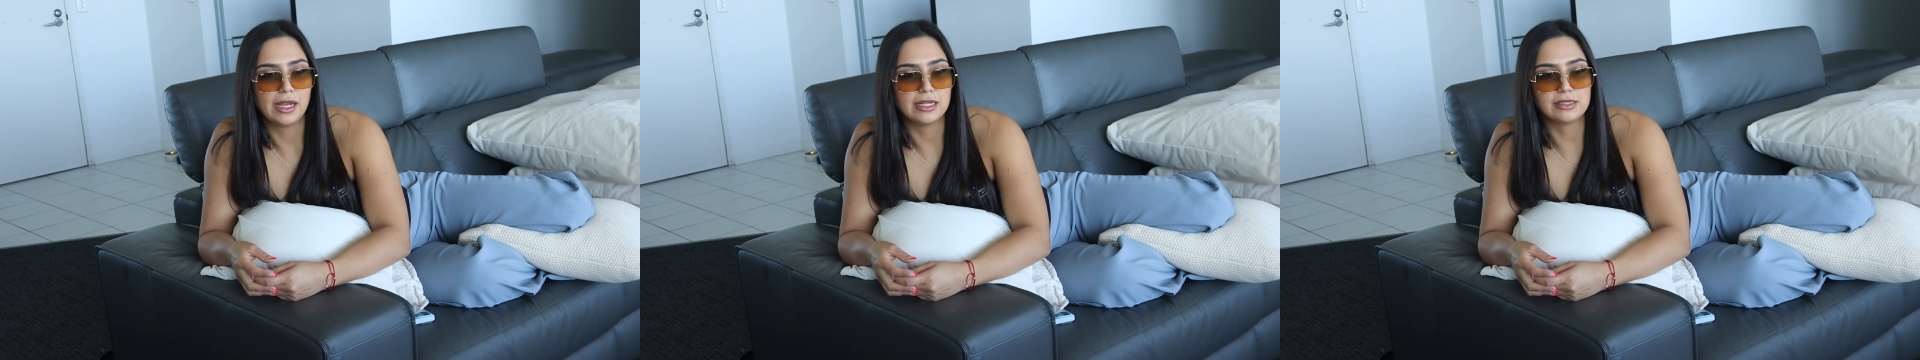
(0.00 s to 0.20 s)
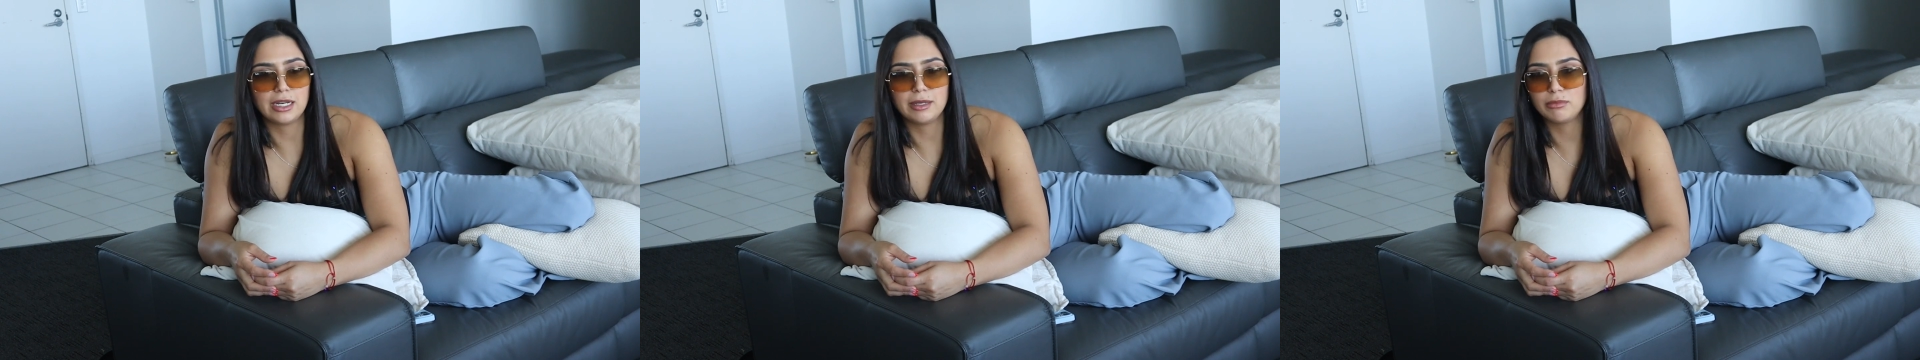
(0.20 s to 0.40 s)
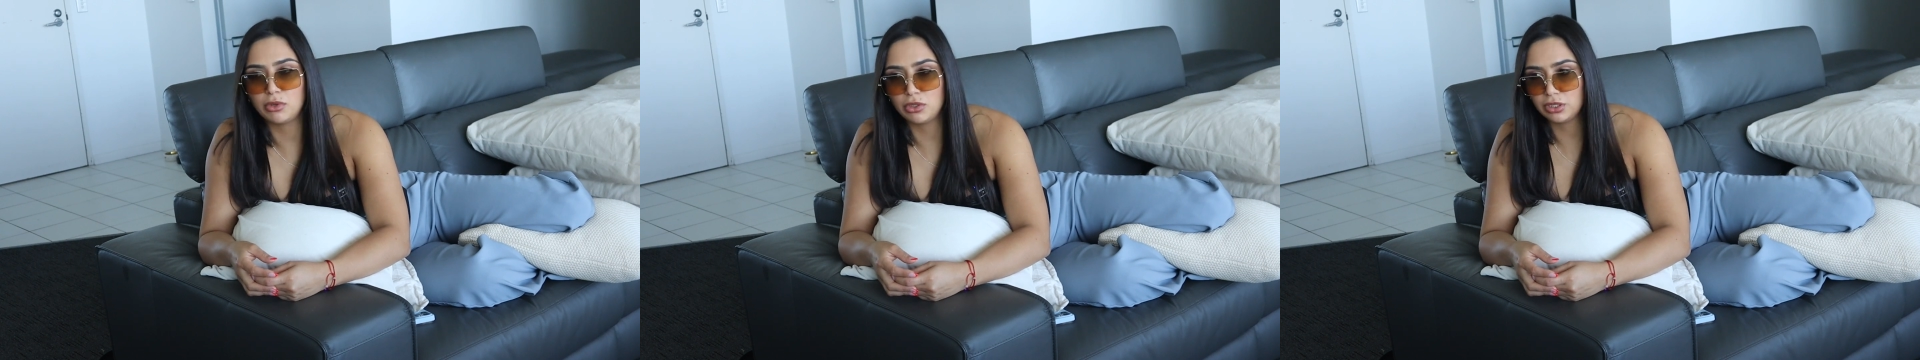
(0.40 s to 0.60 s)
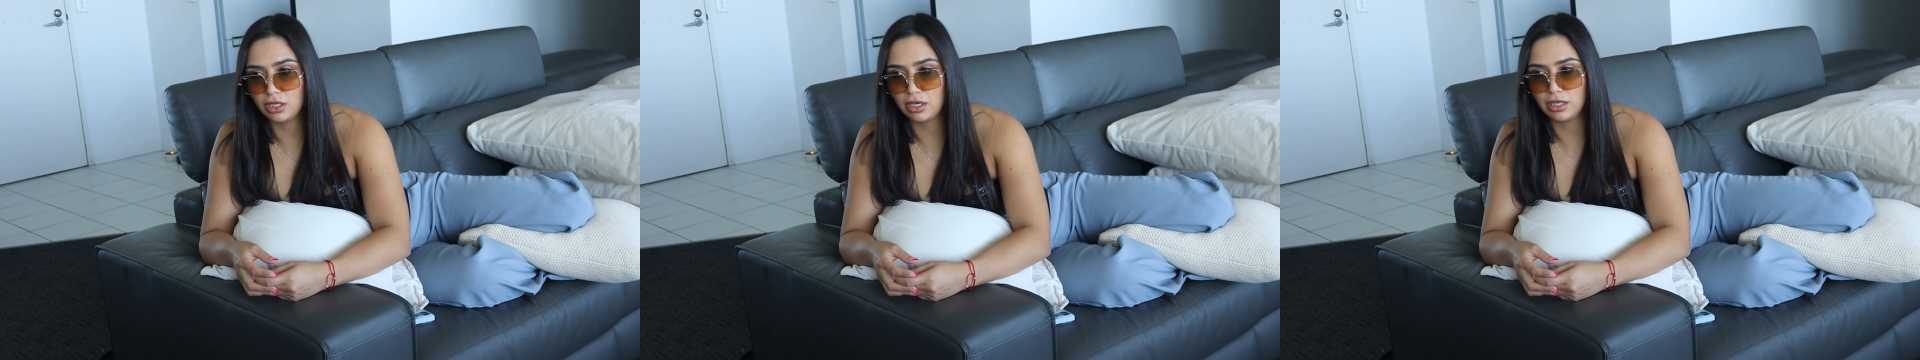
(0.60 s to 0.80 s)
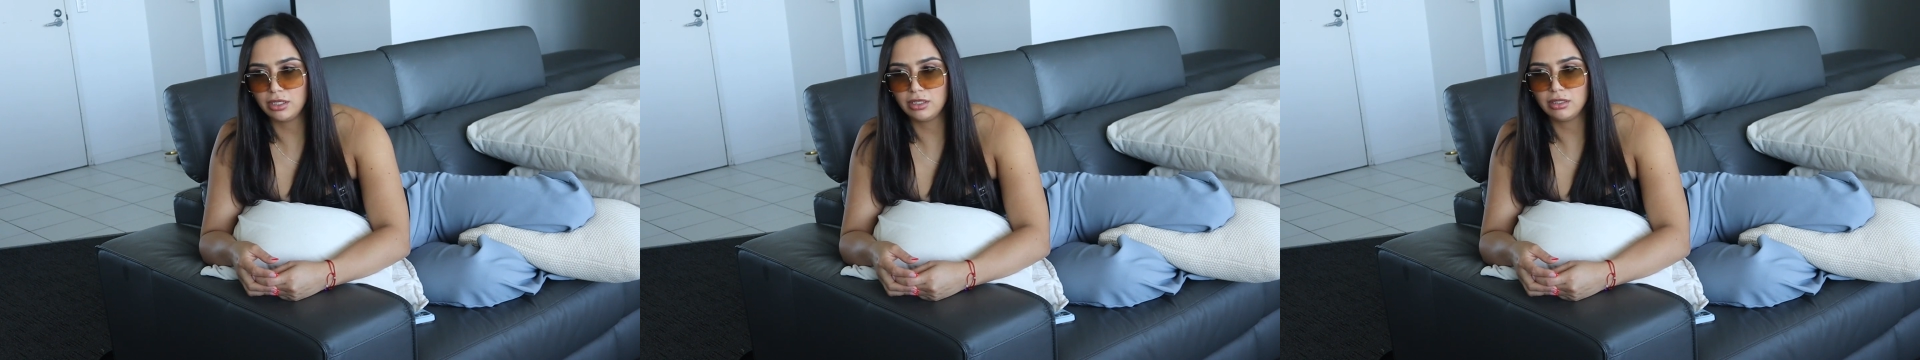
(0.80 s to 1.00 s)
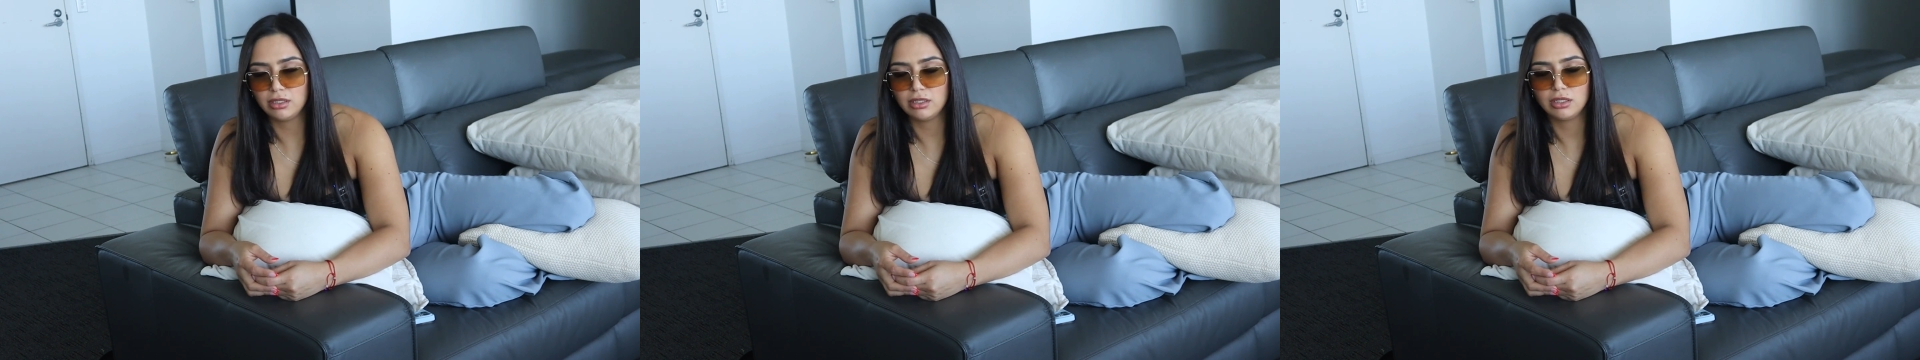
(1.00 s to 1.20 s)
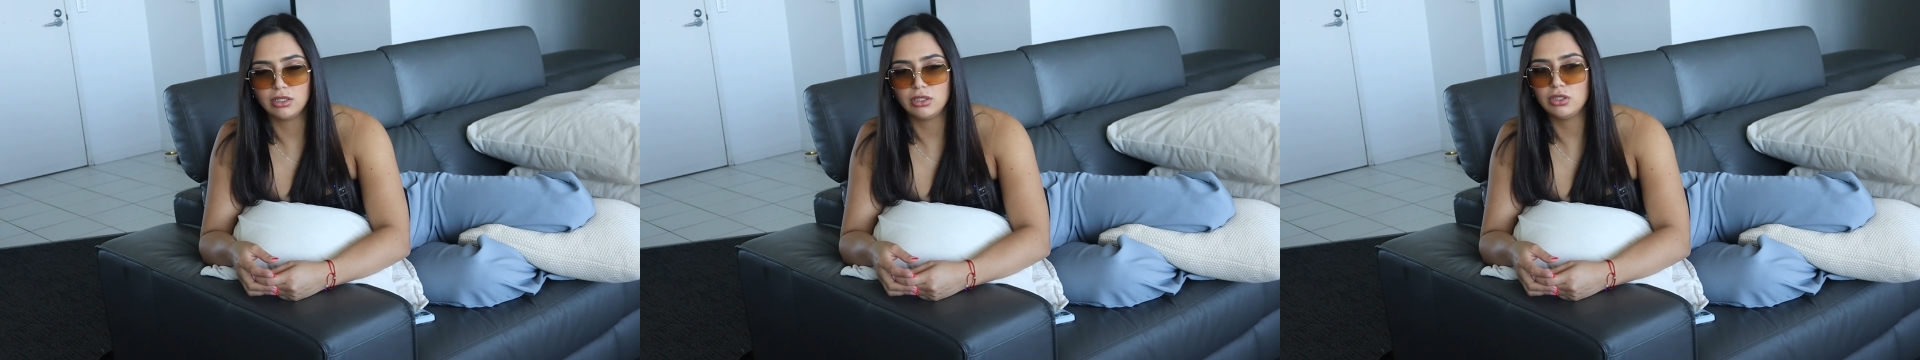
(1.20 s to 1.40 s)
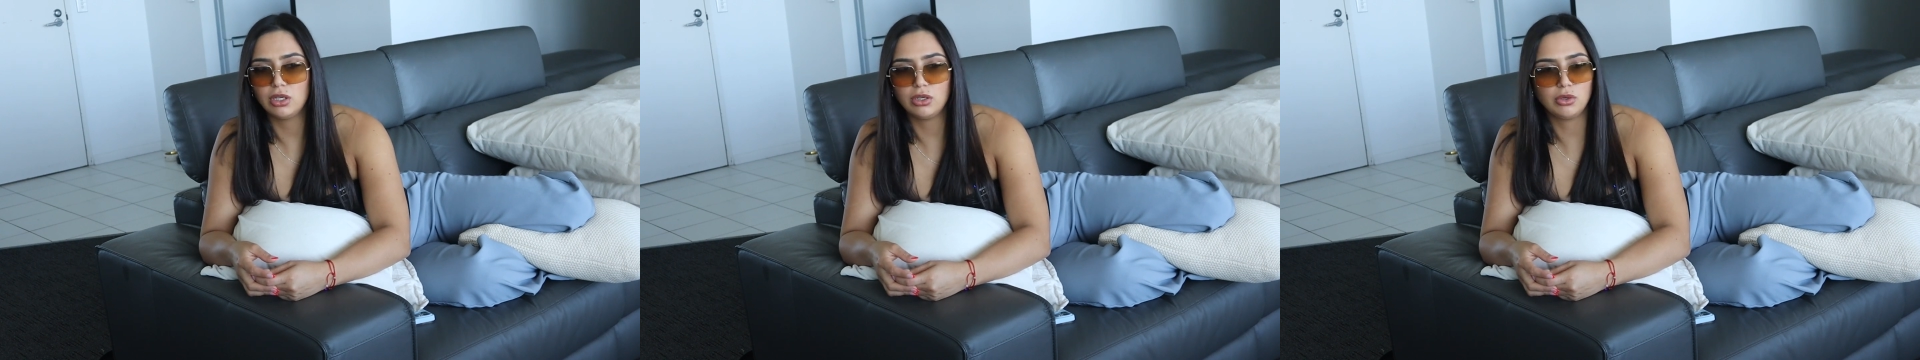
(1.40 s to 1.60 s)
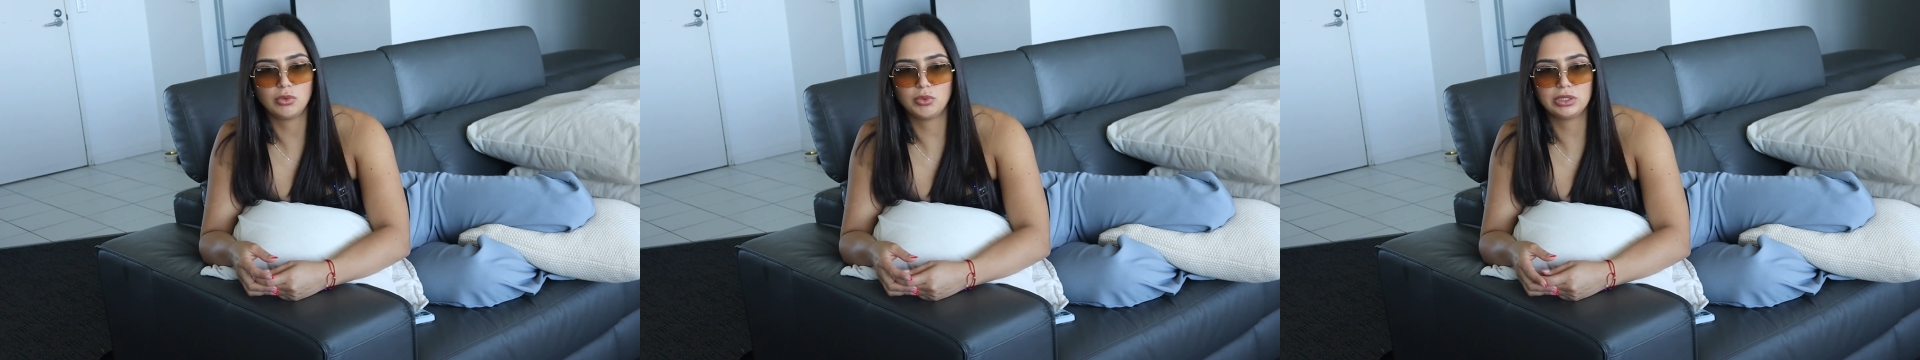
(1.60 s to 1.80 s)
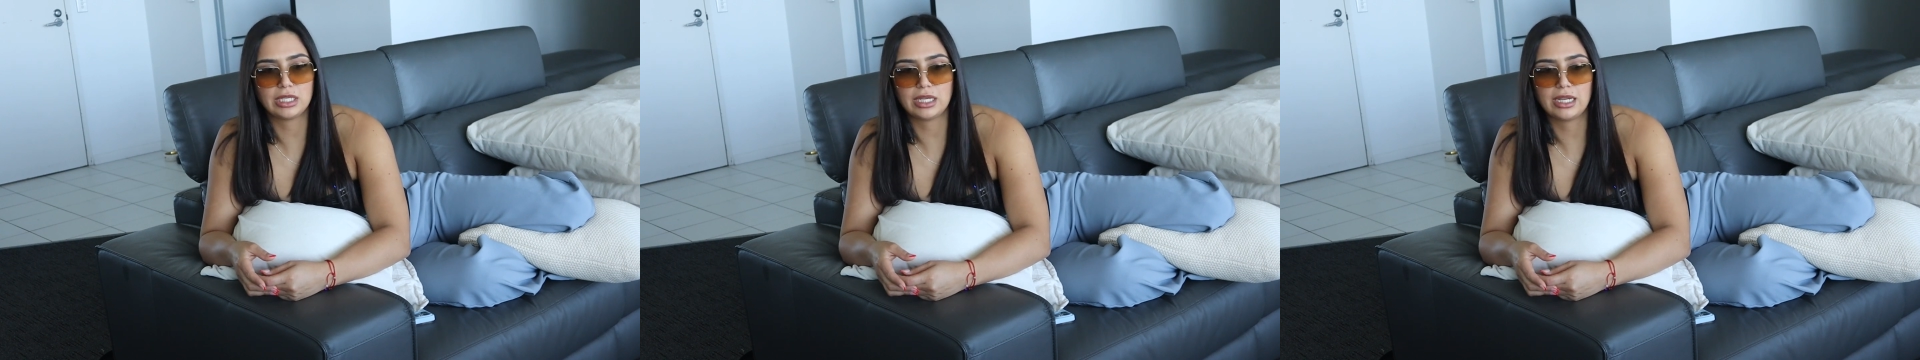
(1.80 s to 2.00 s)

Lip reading: I started modeling, not with